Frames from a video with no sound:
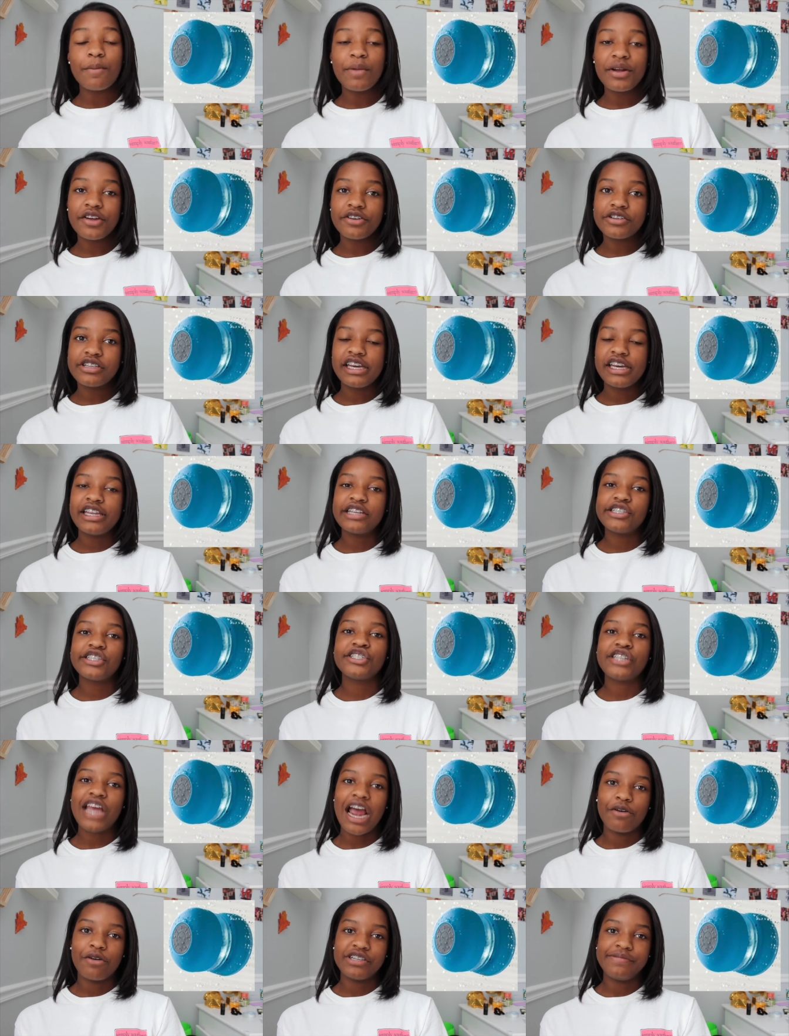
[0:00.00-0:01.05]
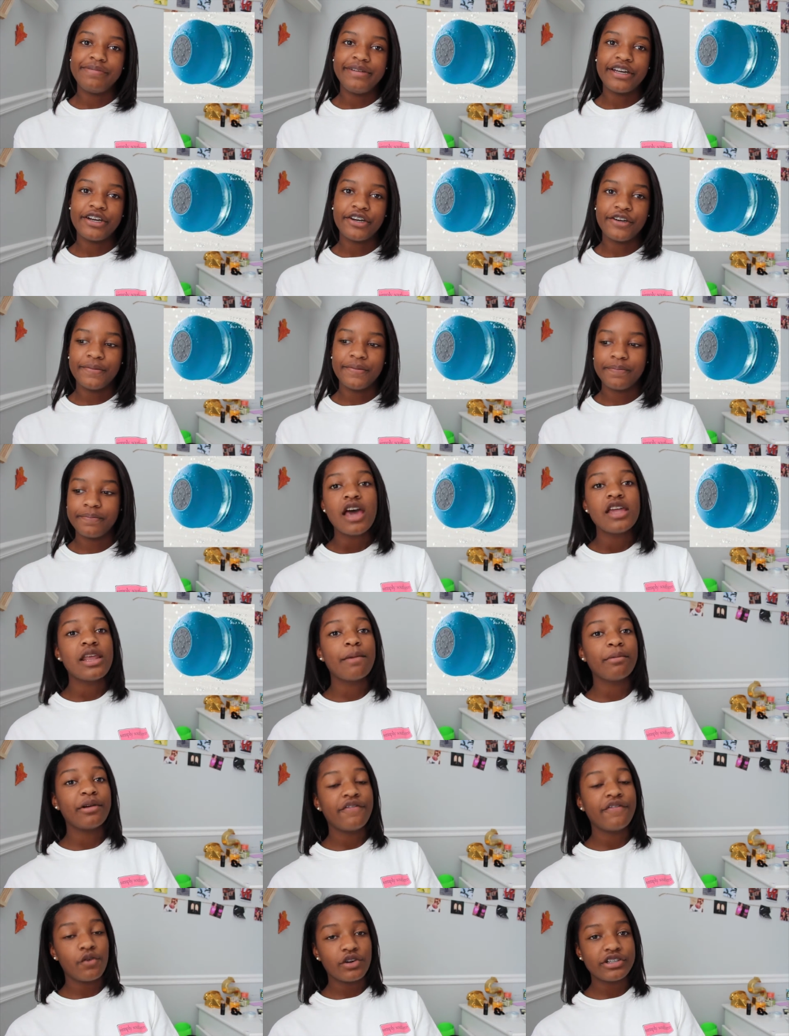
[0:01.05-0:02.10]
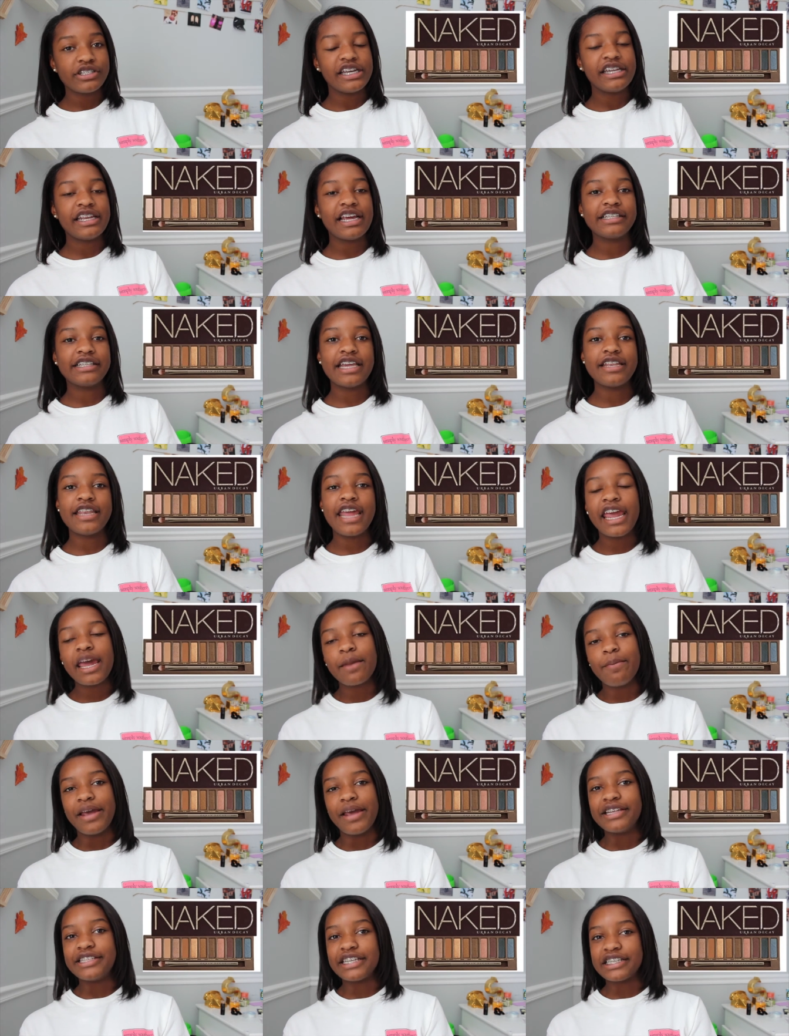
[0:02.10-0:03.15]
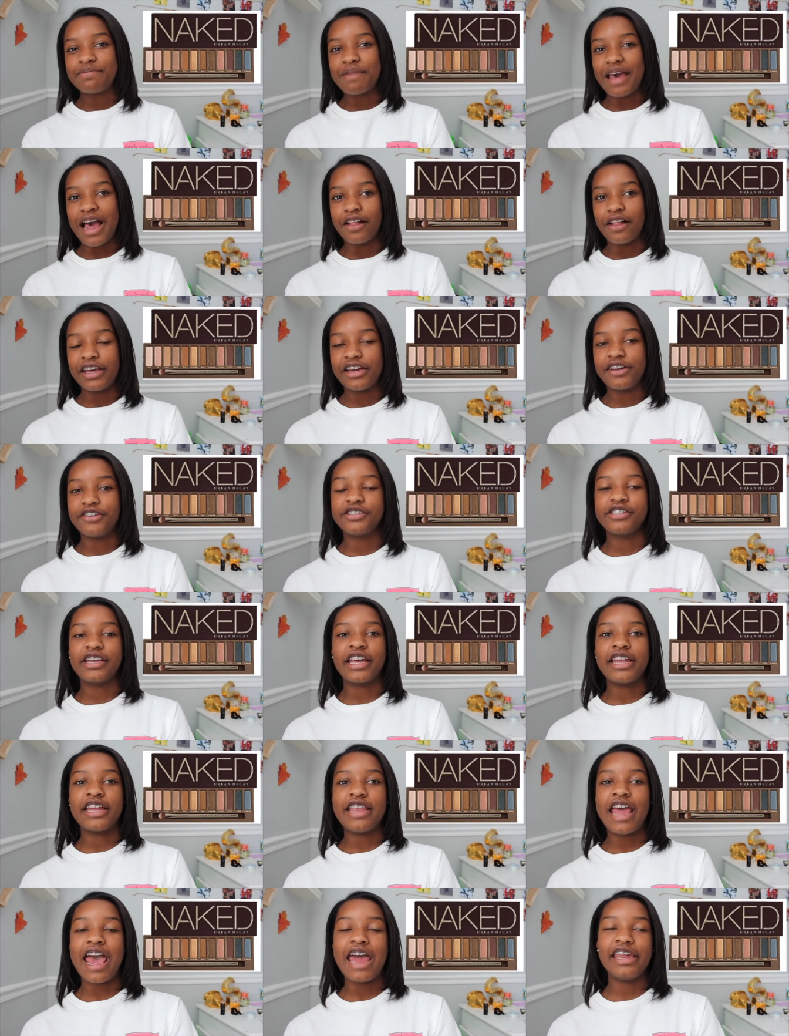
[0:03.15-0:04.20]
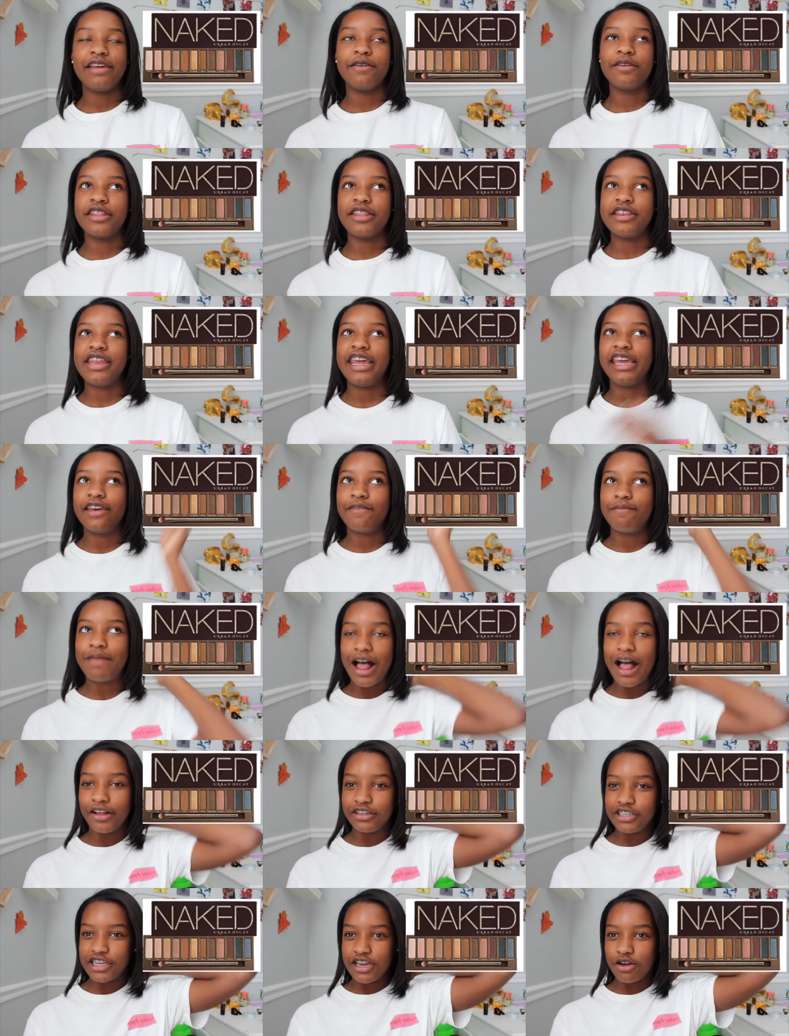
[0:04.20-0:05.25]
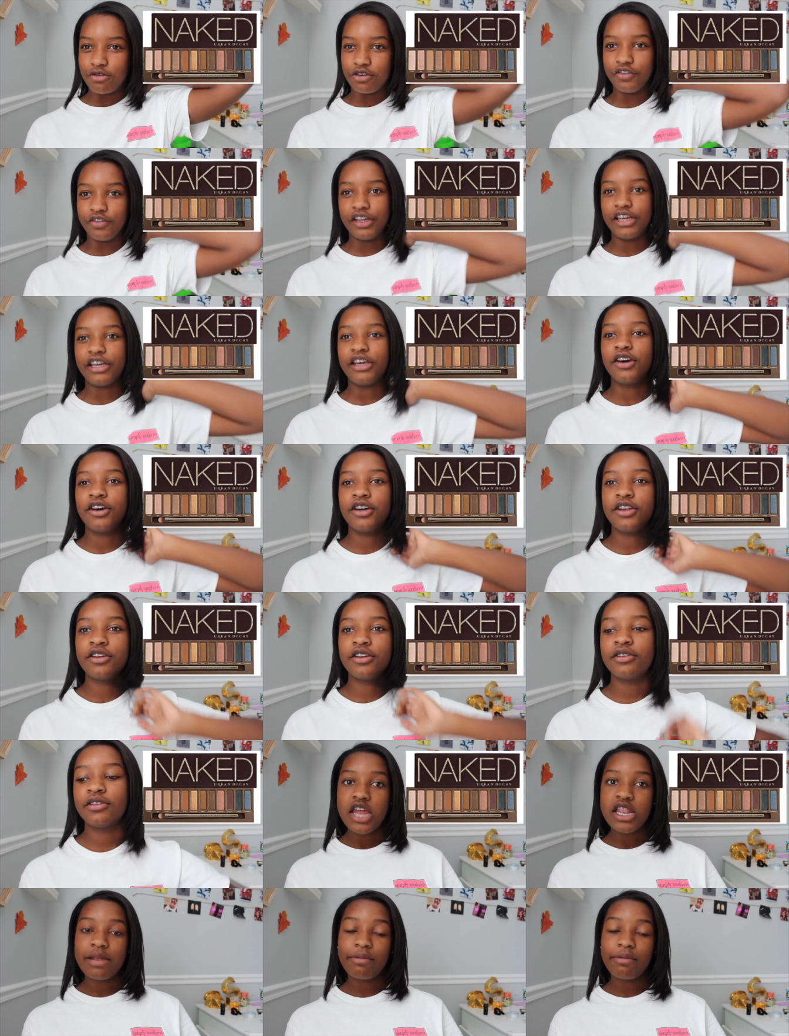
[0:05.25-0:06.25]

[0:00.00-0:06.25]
Number 13 is a shower speaker. Number 14 is a Naked Basics palette, or just like any of the Naked palettes I know are really good.